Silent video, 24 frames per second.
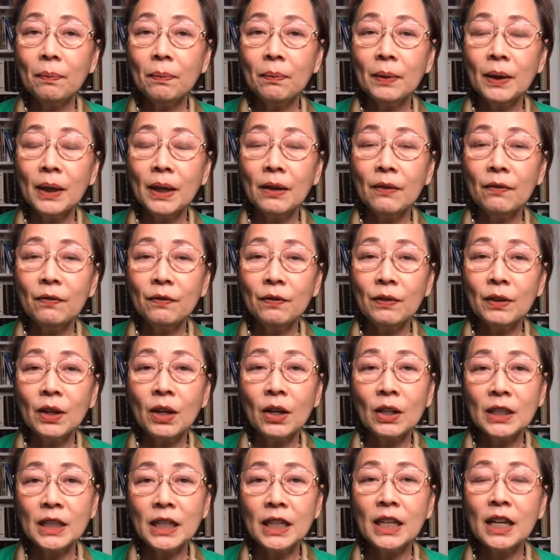if
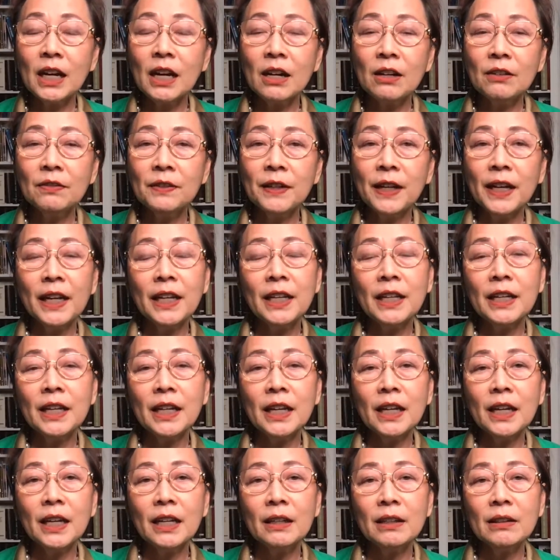not enough, and
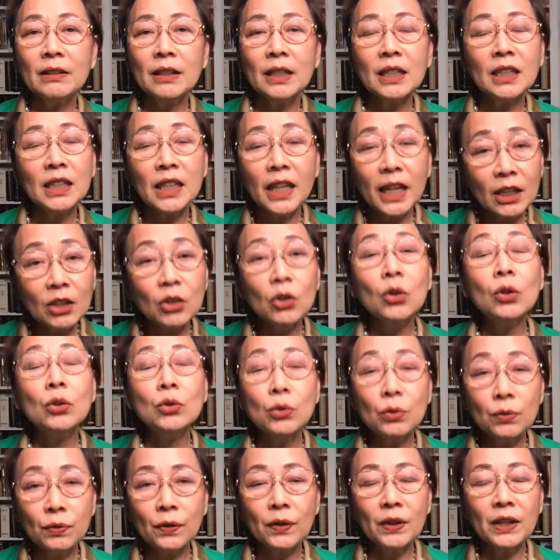then it can go to
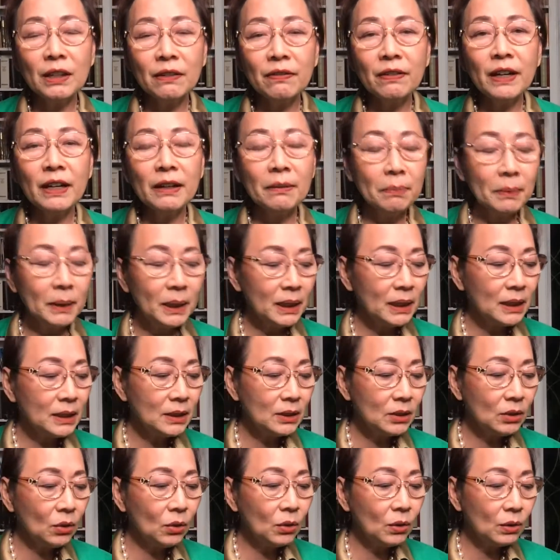45 minutes
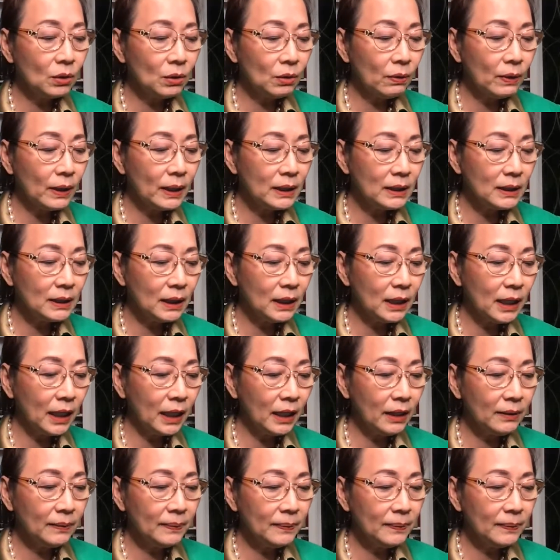or twice a day.